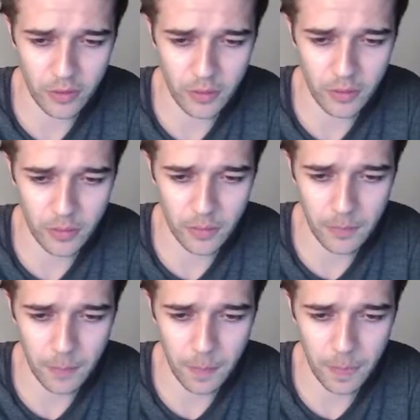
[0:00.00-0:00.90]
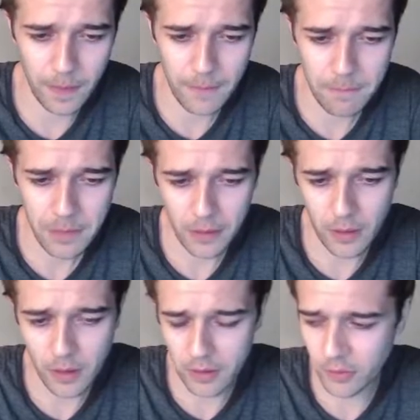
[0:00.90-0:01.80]
And
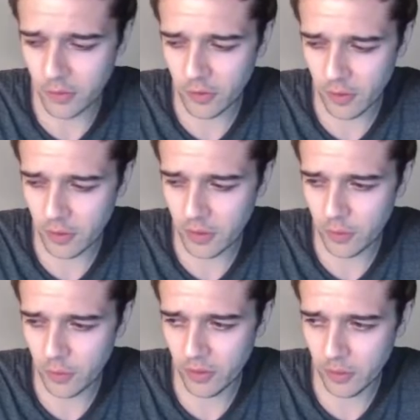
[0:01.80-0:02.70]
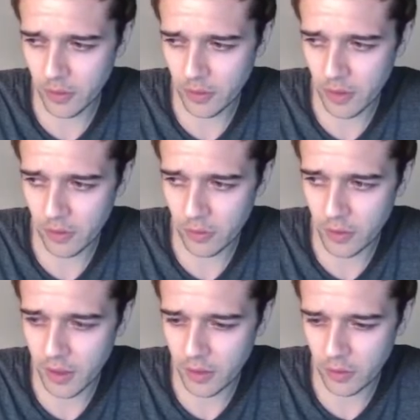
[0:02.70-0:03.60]
not necessarily for something in the case of
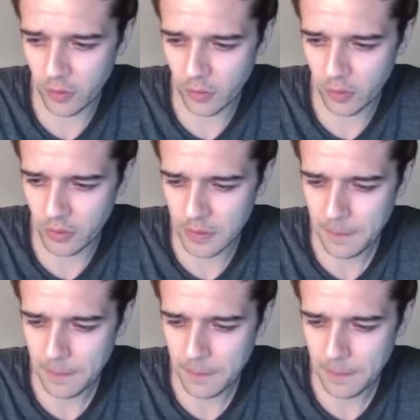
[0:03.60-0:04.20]
cancers,